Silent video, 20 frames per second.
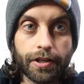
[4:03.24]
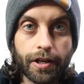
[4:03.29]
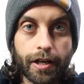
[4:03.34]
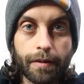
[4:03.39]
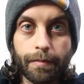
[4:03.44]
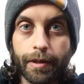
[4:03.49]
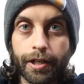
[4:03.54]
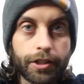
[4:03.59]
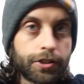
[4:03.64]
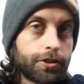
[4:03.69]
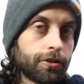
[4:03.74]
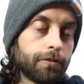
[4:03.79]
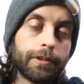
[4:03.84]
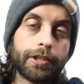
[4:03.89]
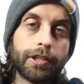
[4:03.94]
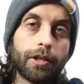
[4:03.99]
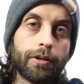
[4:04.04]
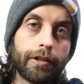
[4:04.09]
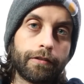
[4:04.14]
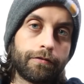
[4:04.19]
Time, and I should
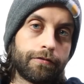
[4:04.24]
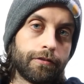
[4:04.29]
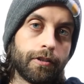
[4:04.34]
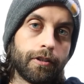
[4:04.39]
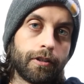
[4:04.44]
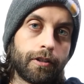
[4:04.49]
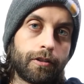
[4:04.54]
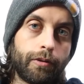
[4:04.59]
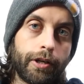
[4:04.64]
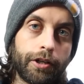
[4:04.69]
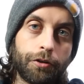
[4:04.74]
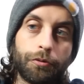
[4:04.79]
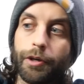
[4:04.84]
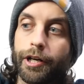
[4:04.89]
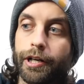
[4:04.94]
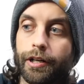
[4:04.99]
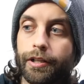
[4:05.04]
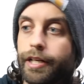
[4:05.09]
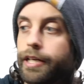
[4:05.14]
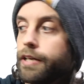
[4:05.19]
be going for quite a
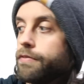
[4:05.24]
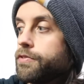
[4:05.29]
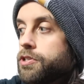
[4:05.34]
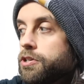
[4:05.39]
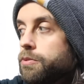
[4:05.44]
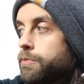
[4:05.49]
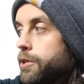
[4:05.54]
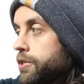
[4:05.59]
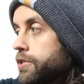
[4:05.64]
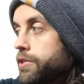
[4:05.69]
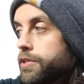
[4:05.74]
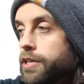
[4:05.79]
while. I have so much